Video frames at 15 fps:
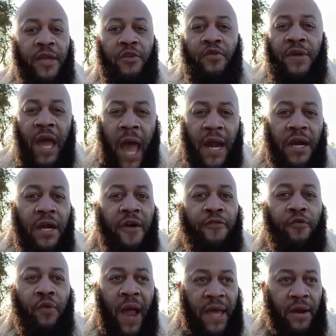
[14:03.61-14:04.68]
you got enough
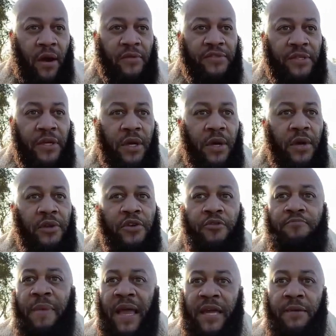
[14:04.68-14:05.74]
write-offs. You
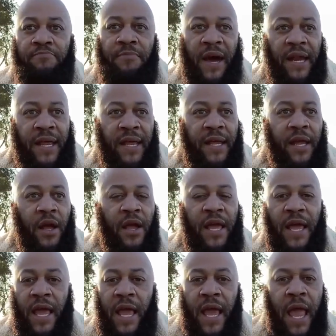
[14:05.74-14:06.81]
making money
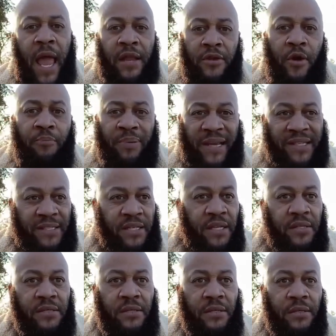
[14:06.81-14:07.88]
in your
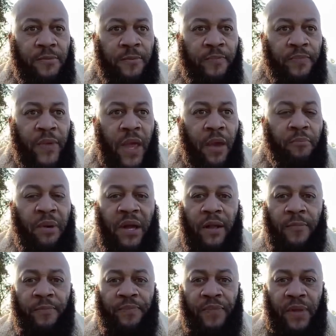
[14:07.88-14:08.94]
business. But
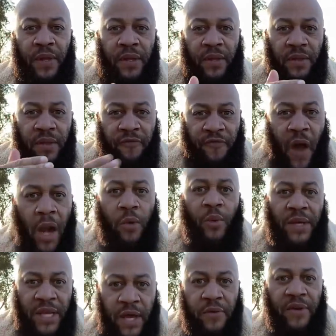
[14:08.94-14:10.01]
the
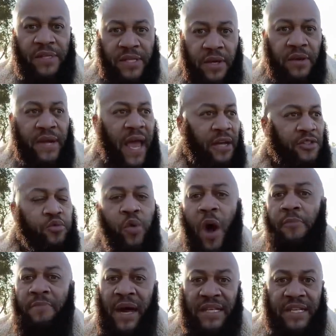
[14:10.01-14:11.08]
following year is here now.
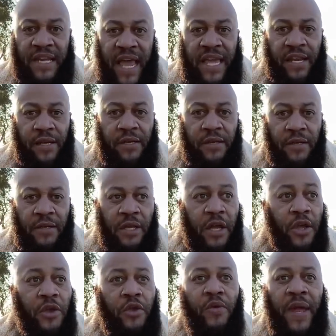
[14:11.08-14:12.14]
12 months later,
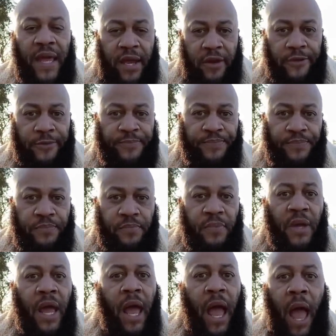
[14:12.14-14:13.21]
you here.
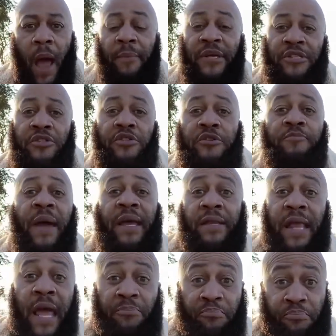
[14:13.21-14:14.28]
How much did you make that